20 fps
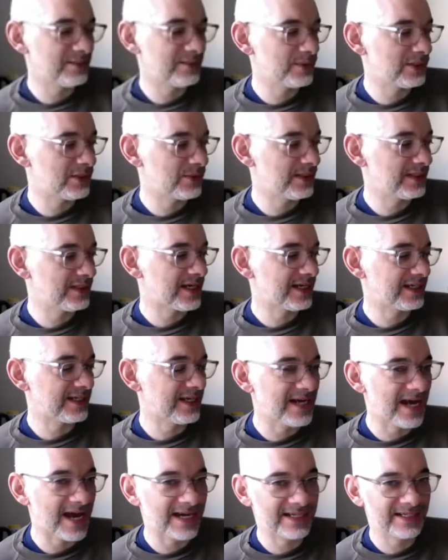between like
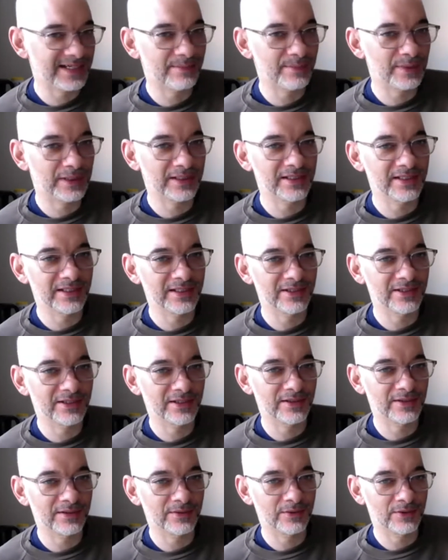an academic need
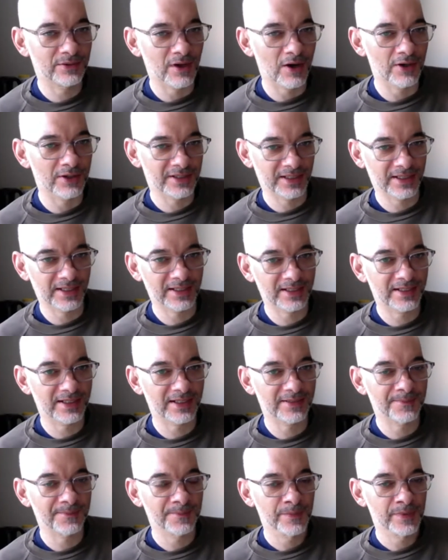to
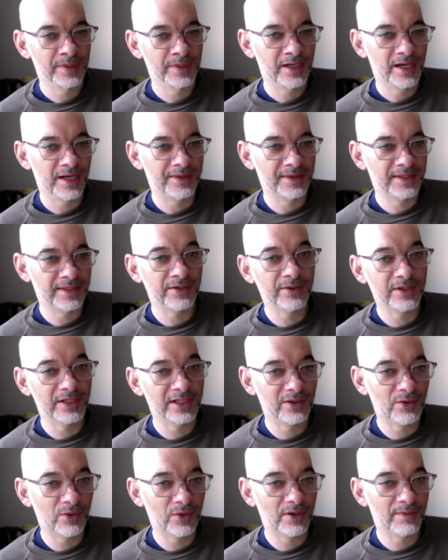articulate a
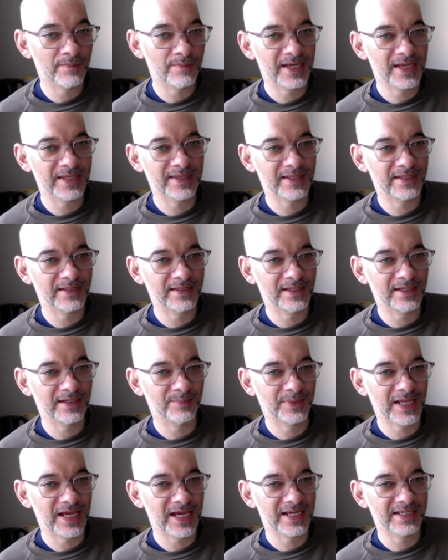theory or a method that
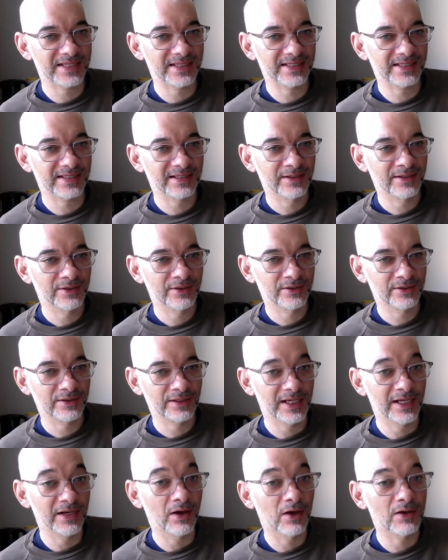applies
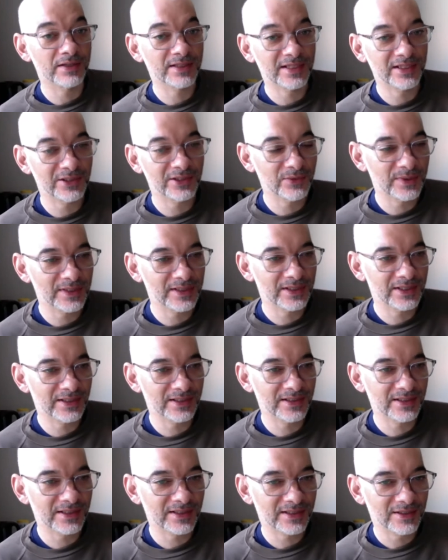in all
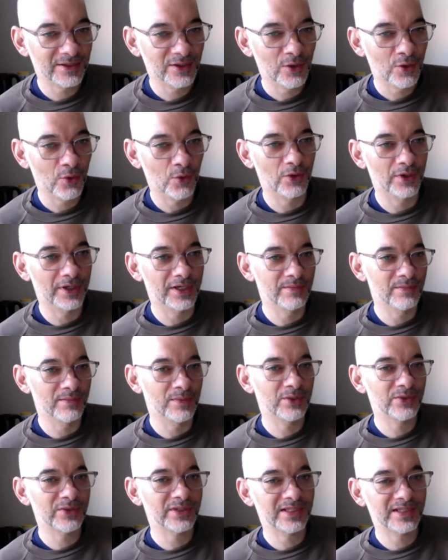situations, or in
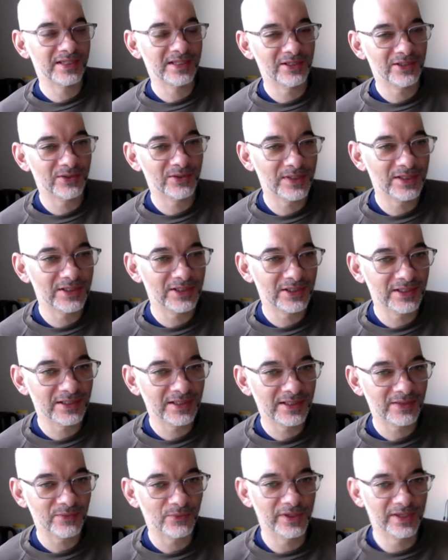most
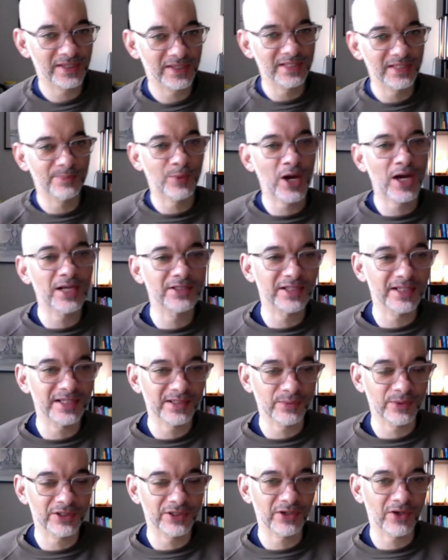situations, with these
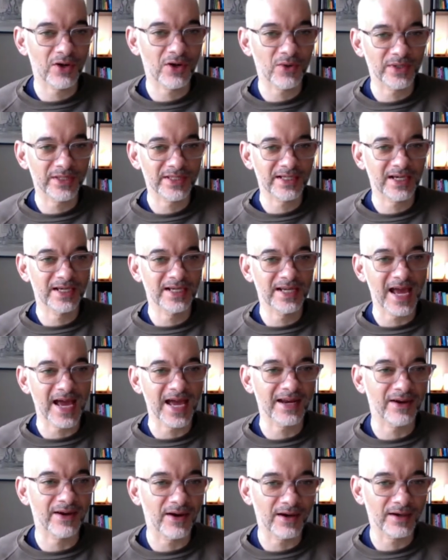projects, which are always kind of
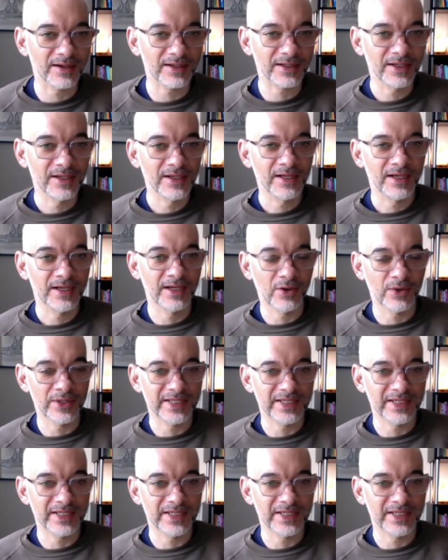ad hoc and always